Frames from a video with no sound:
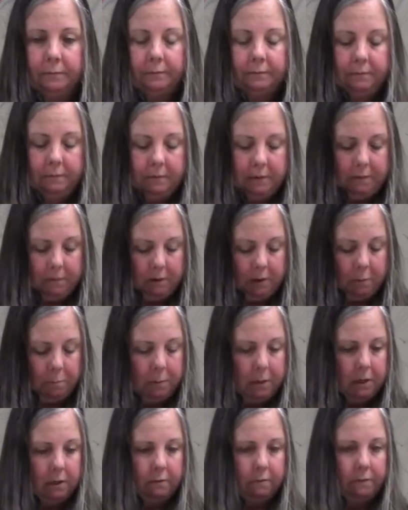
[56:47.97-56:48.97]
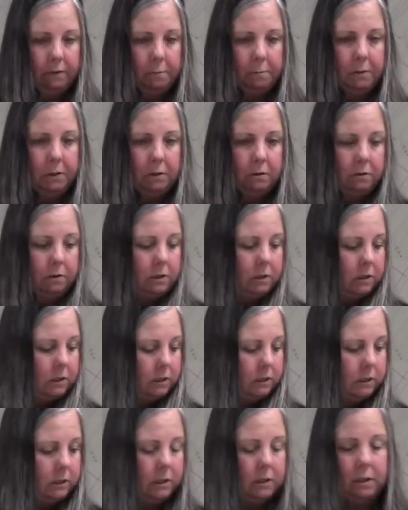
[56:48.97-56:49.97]
Maybe I'll pin from your
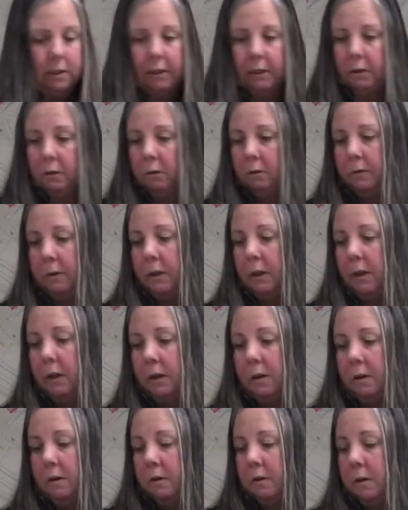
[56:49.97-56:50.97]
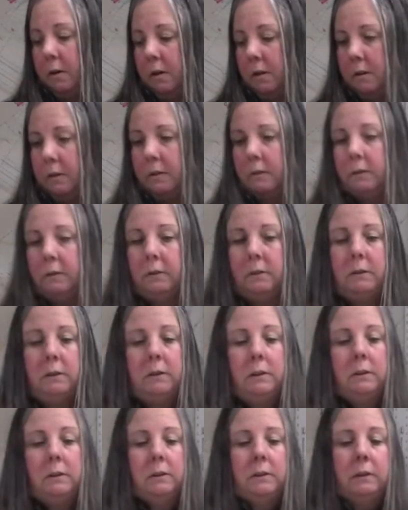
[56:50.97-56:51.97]
side over there.
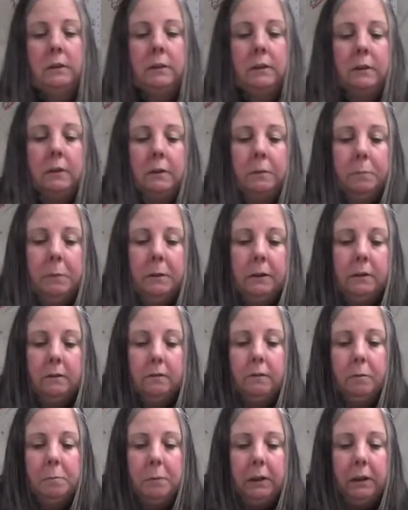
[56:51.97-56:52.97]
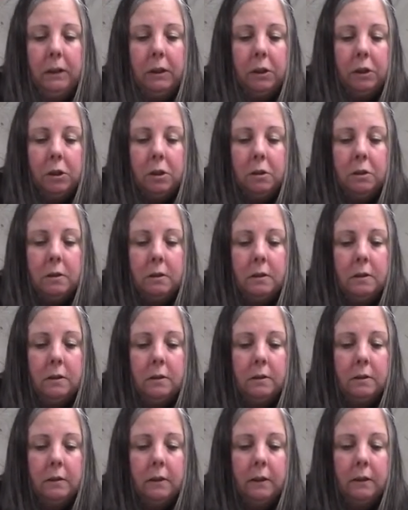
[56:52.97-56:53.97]
I'll pin from here,
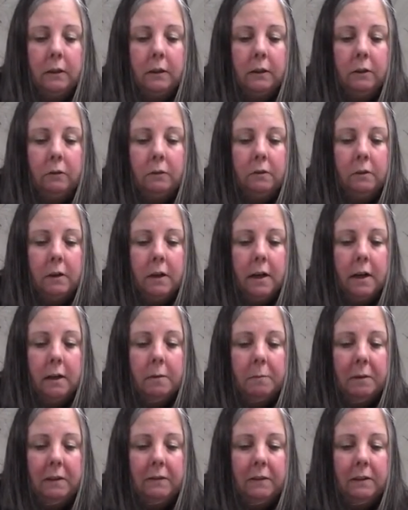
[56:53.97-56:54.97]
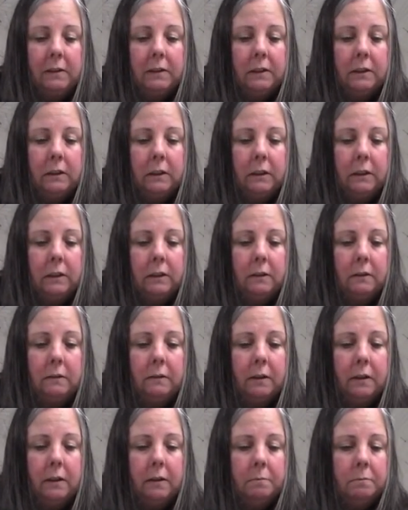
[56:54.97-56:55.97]
and then you can kind of maybe see as
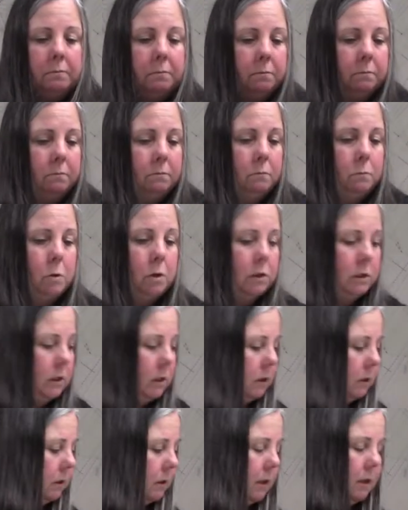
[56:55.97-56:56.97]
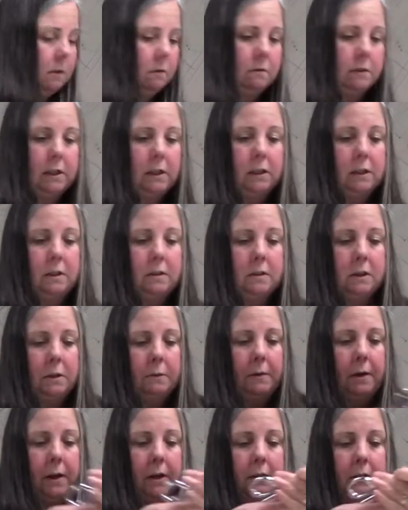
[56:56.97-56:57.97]
I'm working. I don't like these
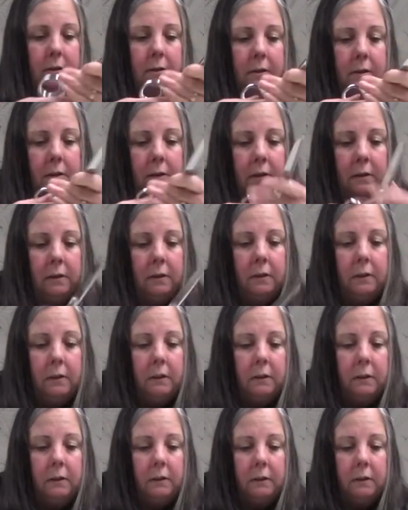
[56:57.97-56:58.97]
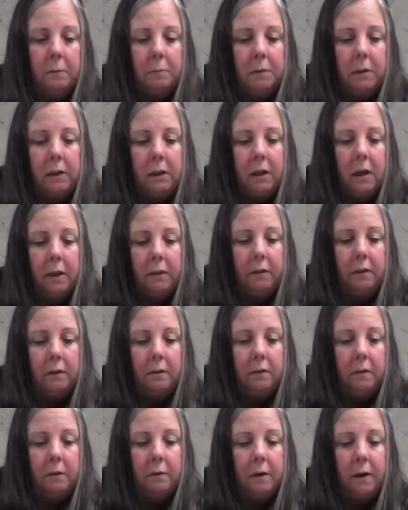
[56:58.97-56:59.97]
threads, so I'm going to cut
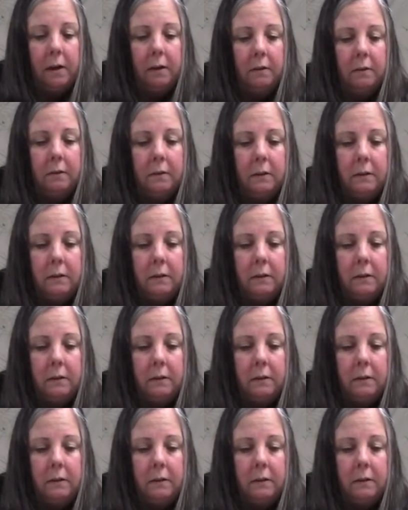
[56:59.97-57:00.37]
these threads.